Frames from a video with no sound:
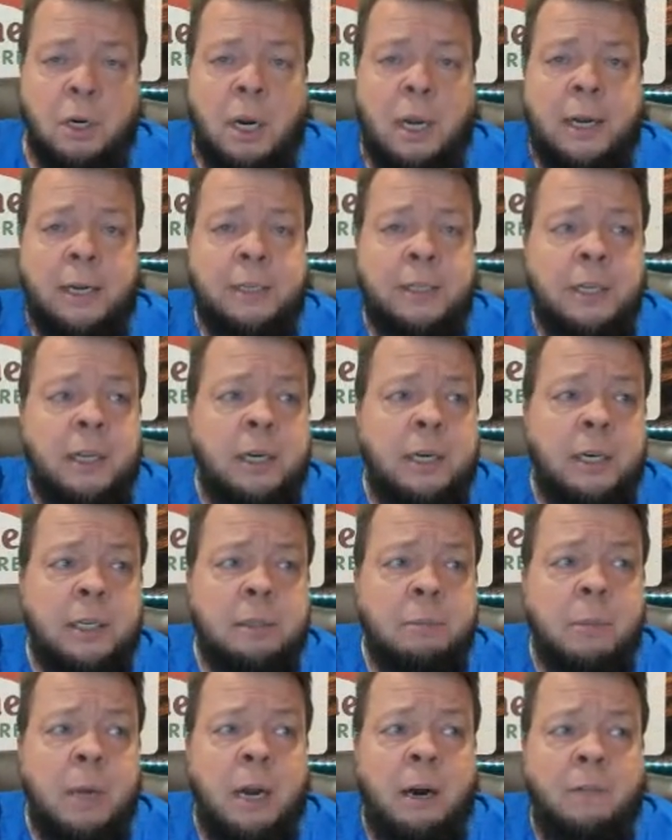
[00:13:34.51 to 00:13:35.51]
Like I said, it
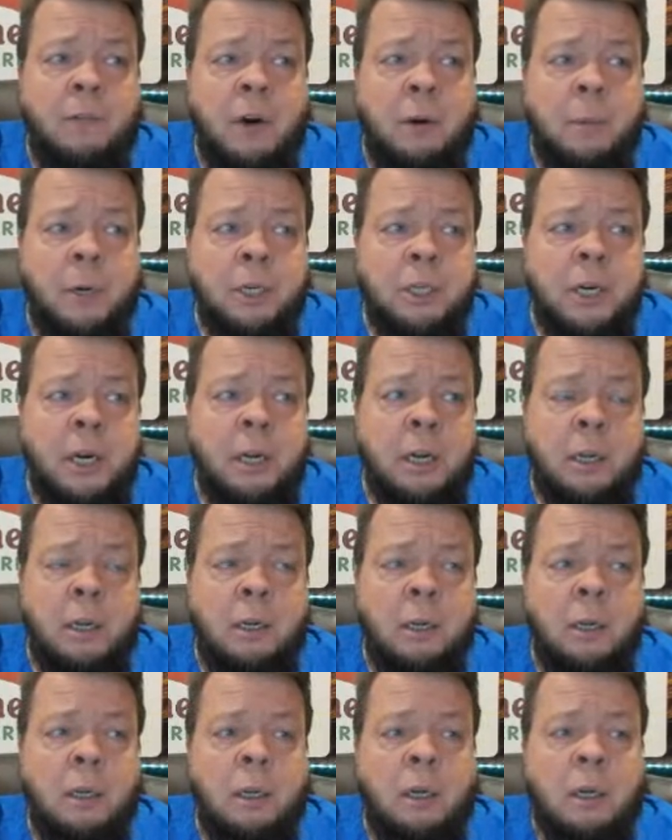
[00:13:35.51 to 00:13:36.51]
doesn't matter very much how you
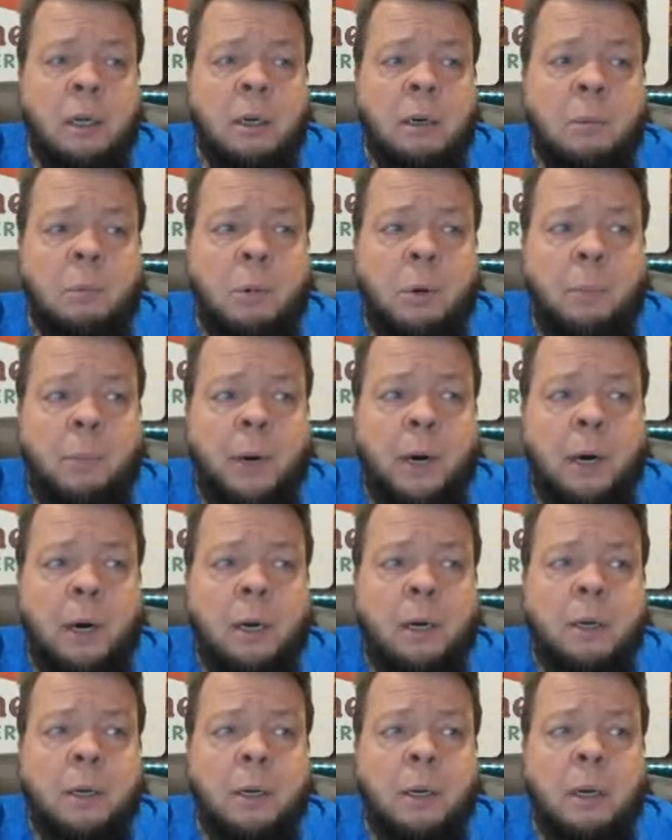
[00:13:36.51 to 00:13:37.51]
prepare
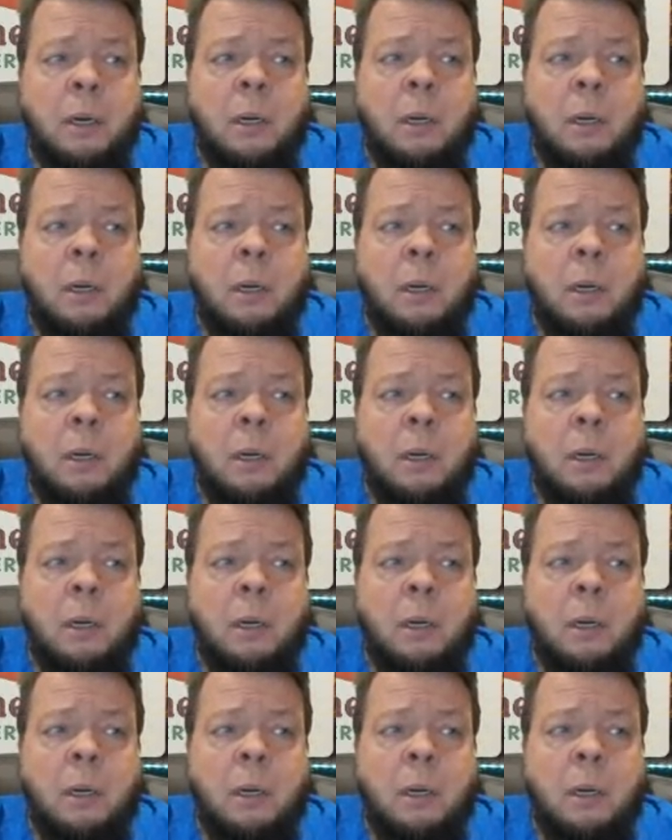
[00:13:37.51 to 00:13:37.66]
it.